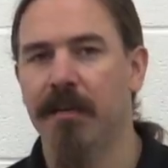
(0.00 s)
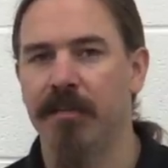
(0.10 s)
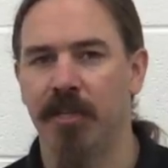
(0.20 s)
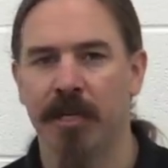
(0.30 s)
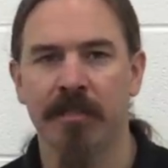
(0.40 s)

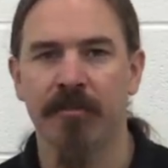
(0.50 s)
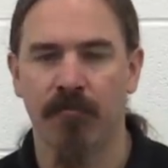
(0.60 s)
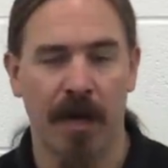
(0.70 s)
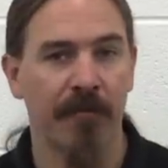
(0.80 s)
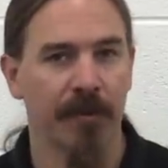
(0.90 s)
the Johnson
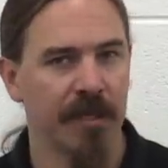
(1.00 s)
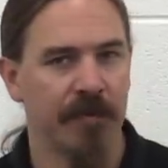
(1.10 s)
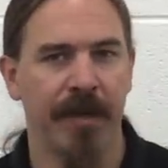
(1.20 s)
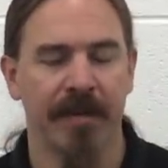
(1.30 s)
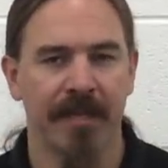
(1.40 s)
rifle
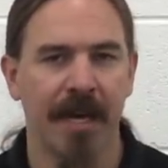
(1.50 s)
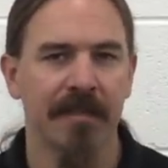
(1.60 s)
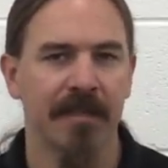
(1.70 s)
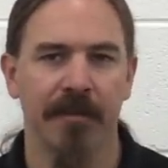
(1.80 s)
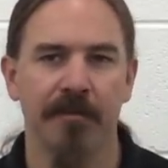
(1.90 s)
that's being
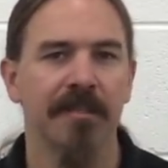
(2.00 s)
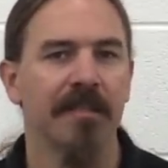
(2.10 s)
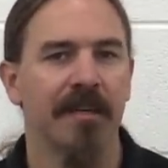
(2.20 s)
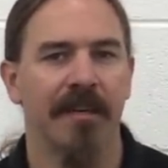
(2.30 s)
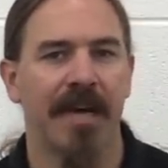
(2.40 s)
tested
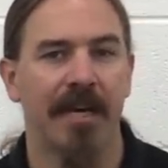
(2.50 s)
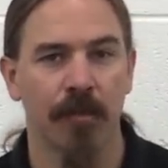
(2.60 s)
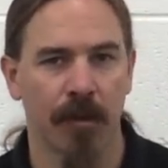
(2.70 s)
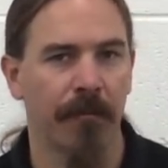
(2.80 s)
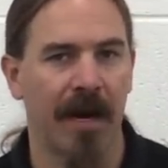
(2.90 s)
uses a
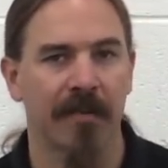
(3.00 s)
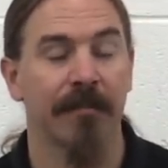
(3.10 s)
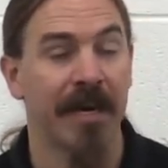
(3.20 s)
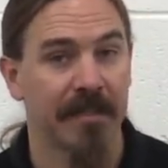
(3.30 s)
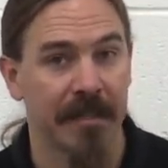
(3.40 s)
detachable box
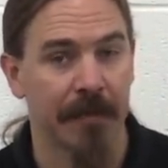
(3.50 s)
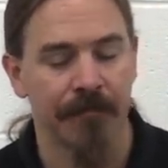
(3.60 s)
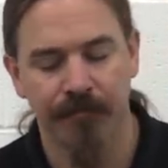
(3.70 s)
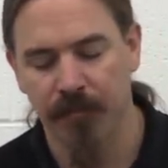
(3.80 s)
magazine.